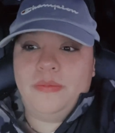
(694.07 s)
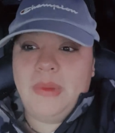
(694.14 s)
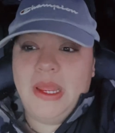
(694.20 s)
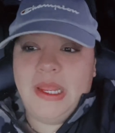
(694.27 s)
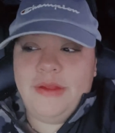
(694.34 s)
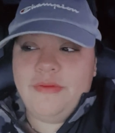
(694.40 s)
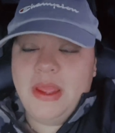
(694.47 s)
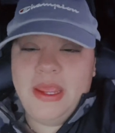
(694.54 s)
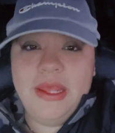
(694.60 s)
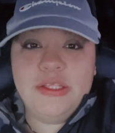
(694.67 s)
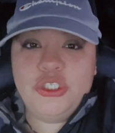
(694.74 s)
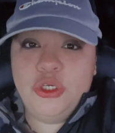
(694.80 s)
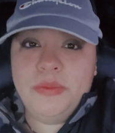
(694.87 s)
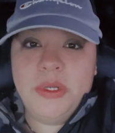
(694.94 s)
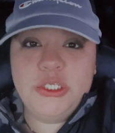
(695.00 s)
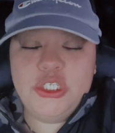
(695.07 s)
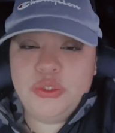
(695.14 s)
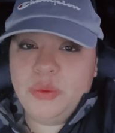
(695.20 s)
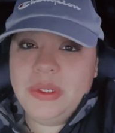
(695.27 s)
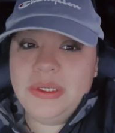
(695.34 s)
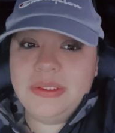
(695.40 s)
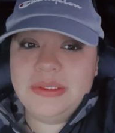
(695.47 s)
Like, if they eat too much
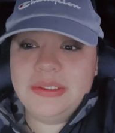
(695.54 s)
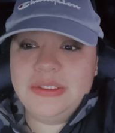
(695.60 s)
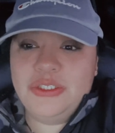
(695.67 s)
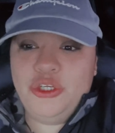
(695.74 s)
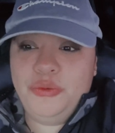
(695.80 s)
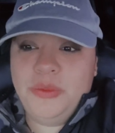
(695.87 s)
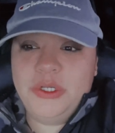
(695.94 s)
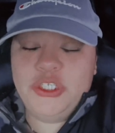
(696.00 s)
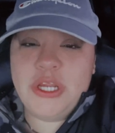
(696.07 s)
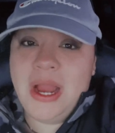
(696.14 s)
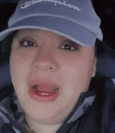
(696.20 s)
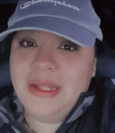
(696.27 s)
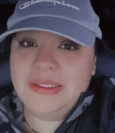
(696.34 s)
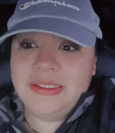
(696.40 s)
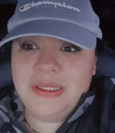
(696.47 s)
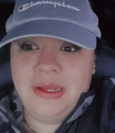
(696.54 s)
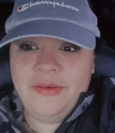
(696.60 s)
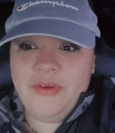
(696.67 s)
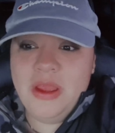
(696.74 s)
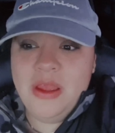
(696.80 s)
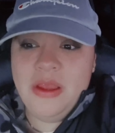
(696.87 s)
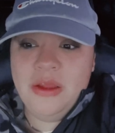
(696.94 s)
sweets, too much hot stuff,
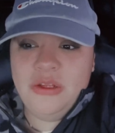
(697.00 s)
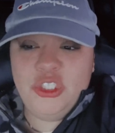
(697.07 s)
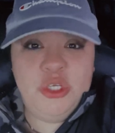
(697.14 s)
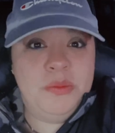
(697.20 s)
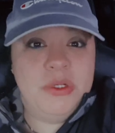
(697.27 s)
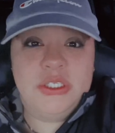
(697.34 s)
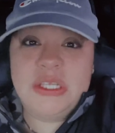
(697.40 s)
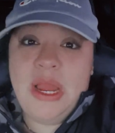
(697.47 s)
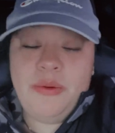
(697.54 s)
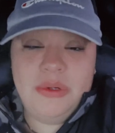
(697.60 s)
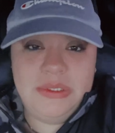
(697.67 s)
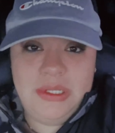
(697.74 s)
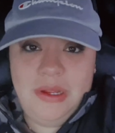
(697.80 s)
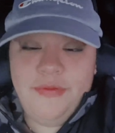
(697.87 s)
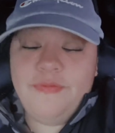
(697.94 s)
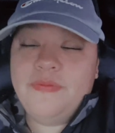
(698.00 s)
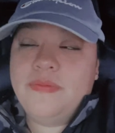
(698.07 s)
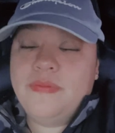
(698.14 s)
too much sour stuff,